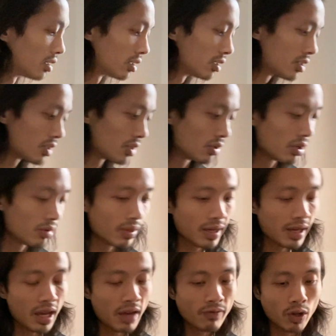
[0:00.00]
So you
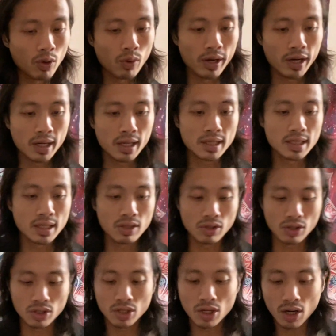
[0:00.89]
might have Aquarius in
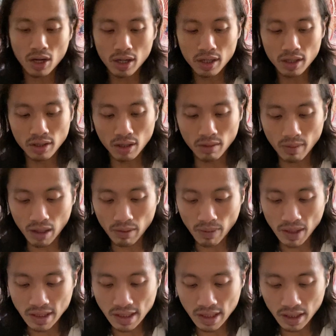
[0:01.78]
your chart. You might
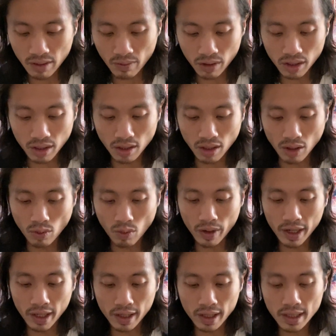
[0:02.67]
be dealing with an
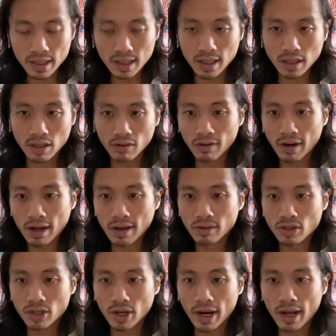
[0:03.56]
Aquarius in
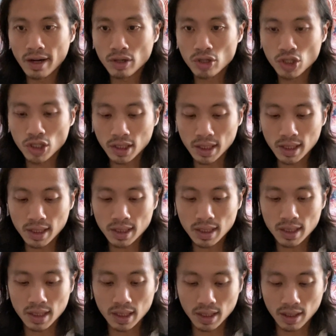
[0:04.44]
around your
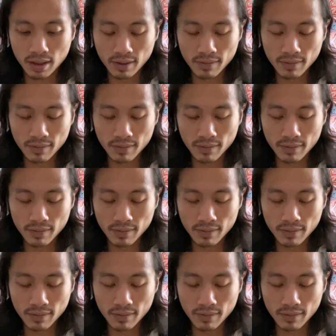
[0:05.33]
energies.